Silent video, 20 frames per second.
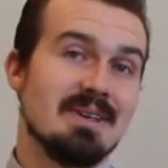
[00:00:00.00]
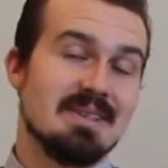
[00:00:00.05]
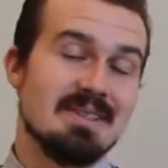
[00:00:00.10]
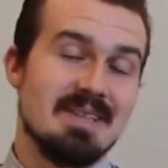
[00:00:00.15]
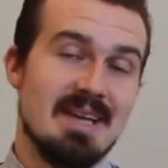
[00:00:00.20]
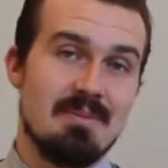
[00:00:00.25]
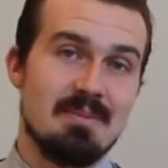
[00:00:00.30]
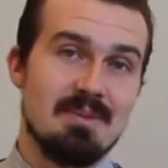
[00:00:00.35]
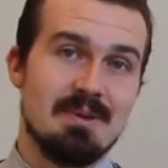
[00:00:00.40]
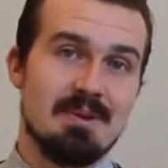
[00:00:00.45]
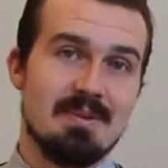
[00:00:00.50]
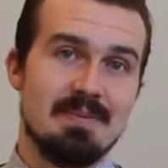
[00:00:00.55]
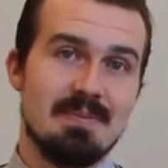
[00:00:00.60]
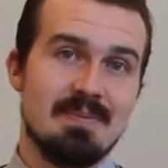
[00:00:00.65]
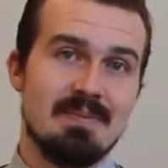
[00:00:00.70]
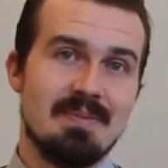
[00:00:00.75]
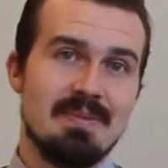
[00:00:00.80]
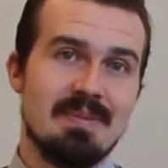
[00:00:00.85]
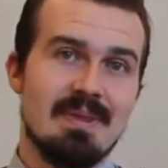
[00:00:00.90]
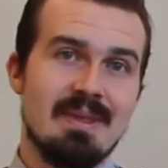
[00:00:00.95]
example.
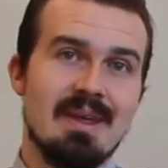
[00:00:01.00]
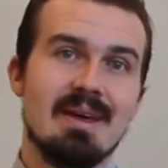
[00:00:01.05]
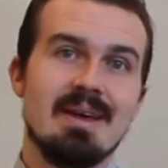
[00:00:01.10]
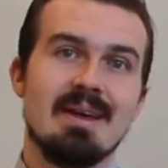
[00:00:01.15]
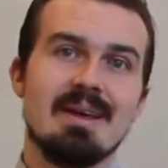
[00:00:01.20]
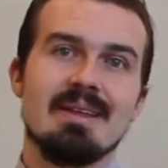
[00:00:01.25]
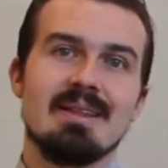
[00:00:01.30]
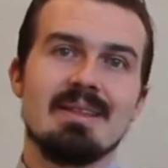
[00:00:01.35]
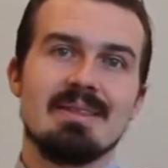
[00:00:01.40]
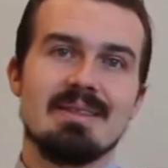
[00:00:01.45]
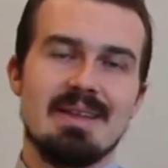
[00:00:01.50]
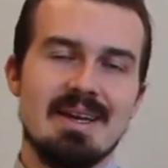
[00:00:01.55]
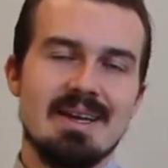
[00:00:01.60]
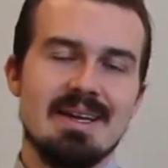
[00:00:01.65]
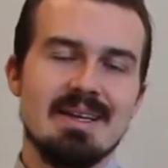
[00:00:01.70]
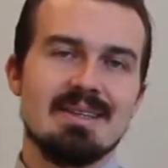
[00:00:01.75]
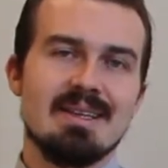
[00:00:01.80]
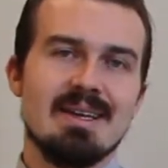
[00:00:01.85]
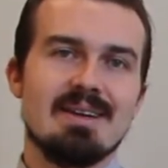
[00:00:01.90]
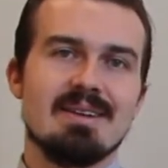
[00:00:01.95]

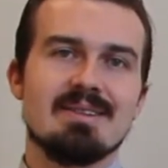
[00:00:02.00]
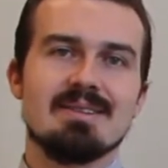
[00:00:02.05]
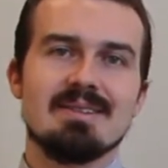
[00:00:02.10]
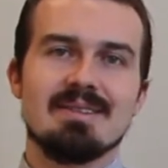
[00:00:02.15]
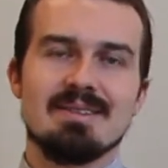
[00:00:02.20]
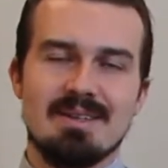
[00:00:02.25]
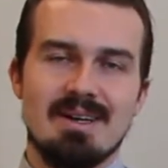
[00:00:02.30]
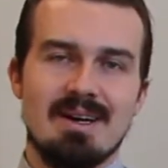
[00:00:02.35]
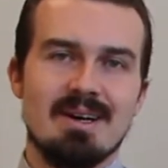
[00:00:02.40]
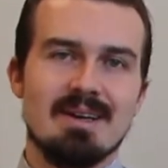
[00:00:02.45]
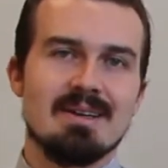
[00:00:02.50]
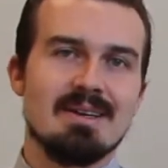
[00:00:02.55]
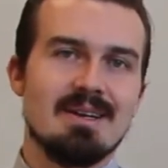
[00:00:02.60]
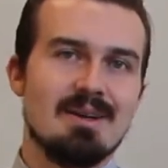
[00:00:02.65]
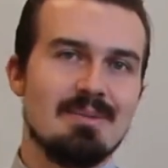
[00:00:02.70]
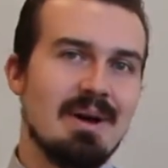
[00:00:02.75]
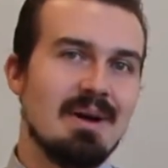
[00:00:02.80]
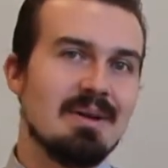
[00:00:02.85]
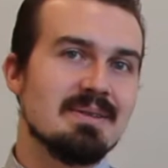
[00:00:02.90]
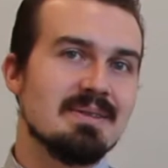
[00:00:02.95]
They like to talk
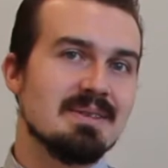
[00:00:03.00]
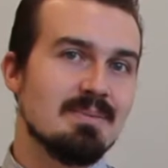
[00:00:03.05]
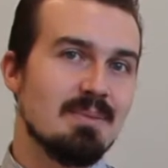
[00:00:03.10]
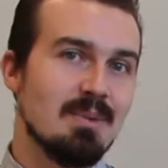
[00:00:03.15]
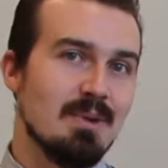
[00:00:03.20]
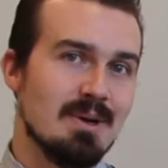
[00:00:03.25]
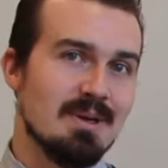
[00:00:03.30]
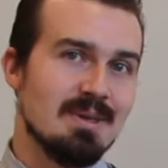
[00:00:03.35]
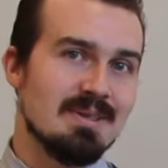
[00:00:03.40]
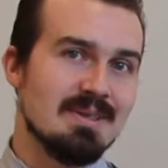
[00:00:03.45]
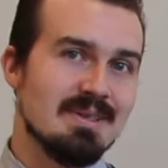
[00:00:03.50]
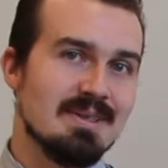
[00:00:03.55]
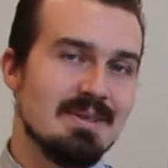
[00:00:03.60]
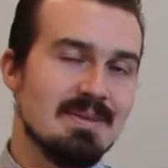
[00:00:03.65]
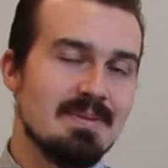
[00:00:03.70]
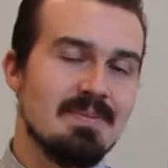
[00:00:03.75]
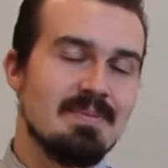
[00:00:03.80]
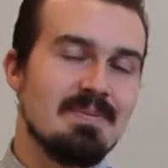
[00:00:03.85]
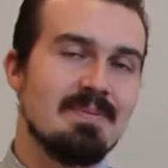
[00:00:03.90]
about sports.